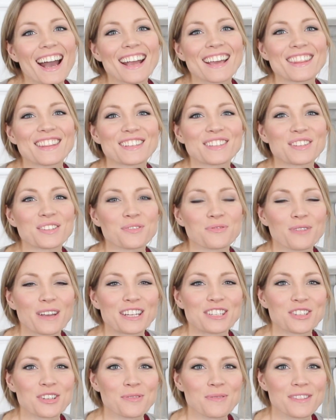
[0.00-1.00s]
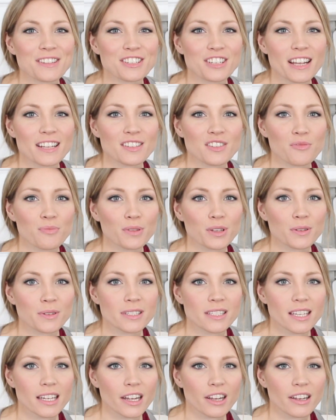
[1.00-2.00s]
Hi, this is Rachel with Shades of Blue
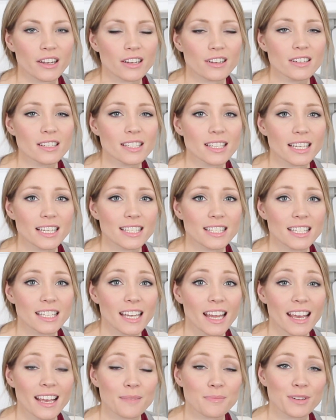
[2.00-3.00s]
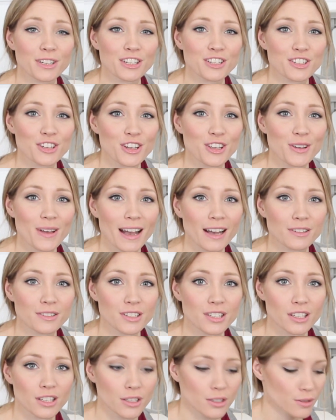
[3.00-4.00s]
Interiors, and today I'm going to show you how
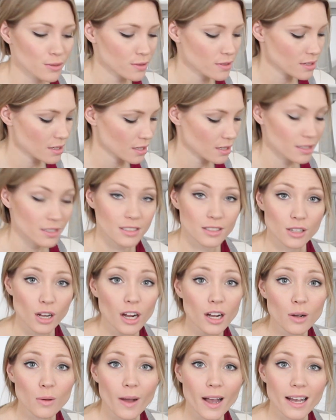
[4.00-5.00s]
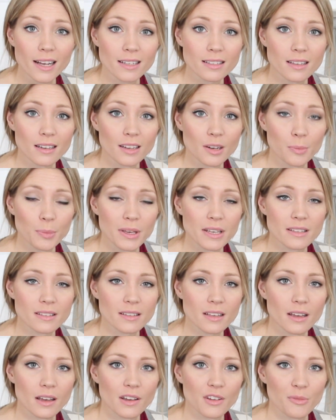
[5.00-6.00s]
to use dark wax on a
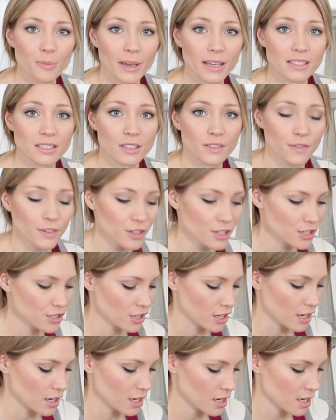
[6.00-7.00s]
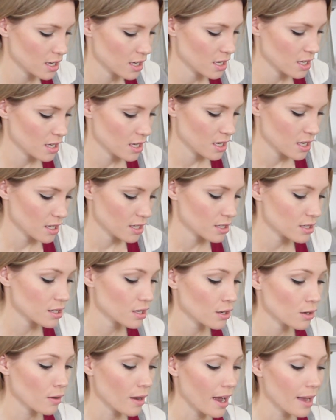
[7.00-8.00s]
piece of painted furniture.
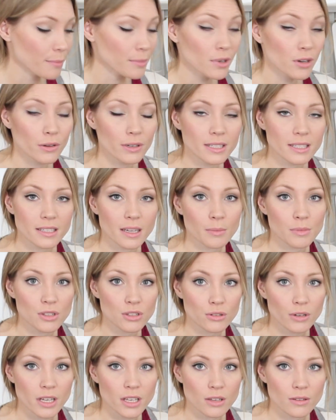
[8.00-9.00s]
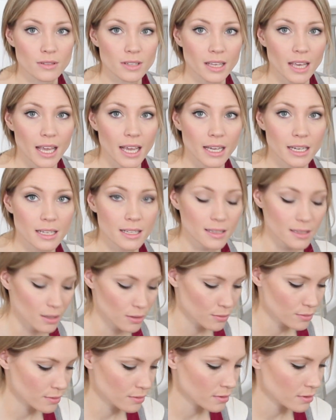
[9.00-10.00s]
So I'm going to demonstrate using Annie
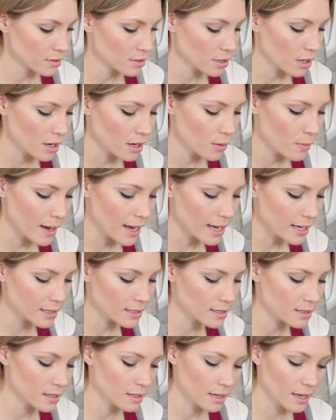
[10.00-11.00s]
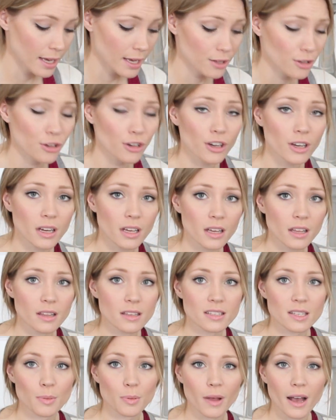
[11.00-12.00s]
Sloan dark wax, and
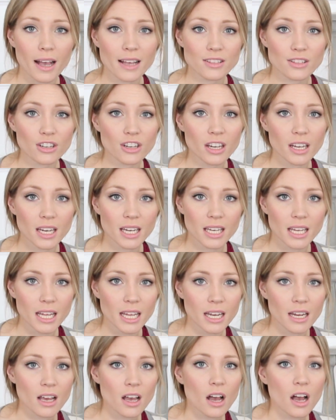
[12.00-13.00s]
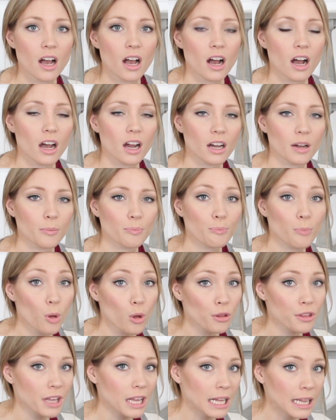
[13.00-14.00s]
the supplies you're going to need are
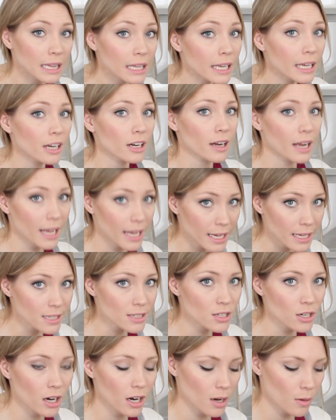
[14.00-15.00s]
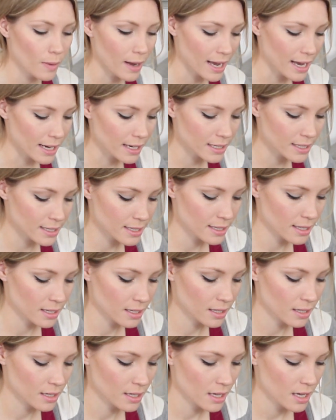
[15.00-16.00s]
both clear and dark wax,
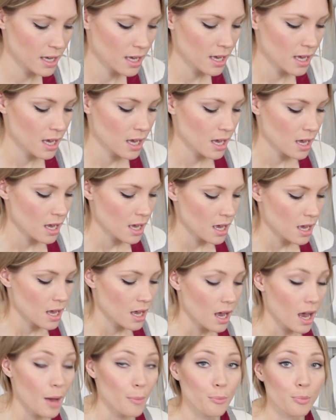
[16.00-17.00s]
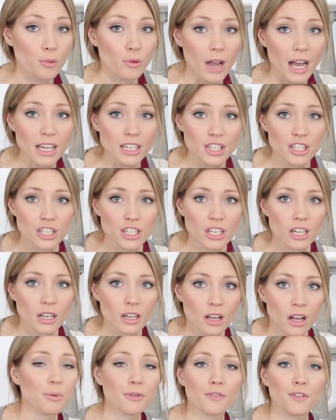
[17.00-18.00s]
a brush.
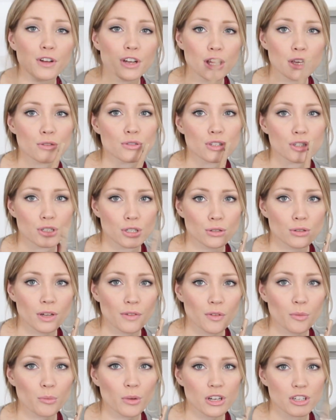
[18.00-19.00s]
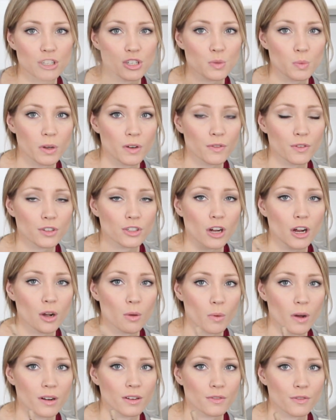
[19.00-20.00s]
I prefer to use two different brushes, one for
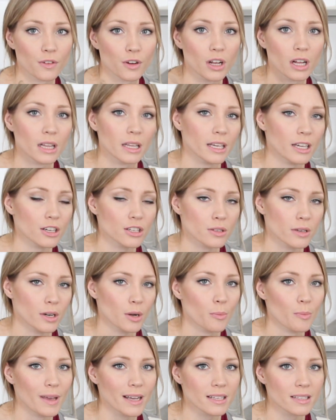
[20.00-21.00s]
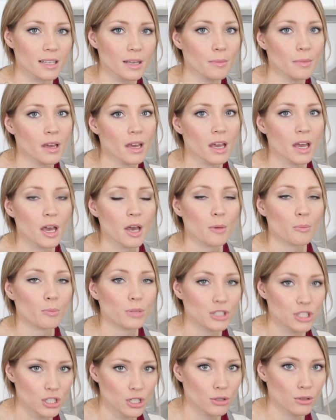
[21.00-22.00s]
dark, one for clear, so I don't mix them,
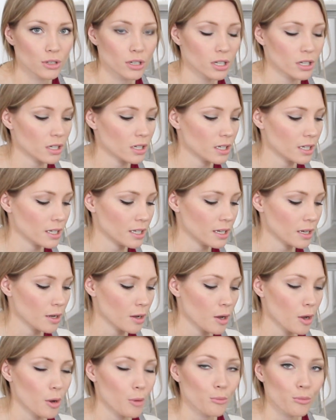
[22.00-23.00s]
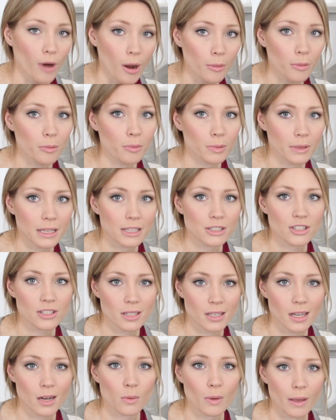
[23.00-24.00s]
but you could probably
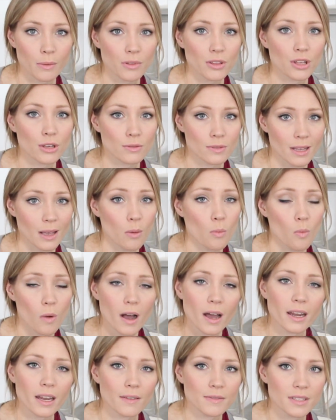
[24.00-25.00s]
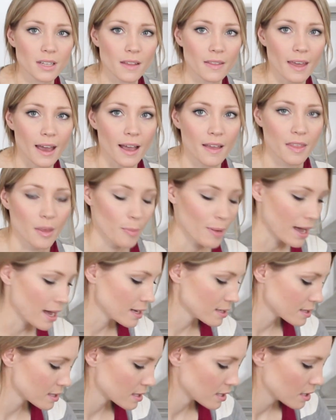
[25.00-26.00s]
just get away with using one. I've done that in the
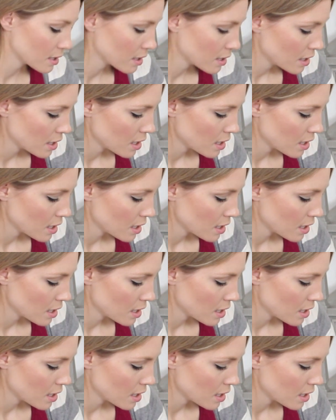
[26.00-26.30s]
past.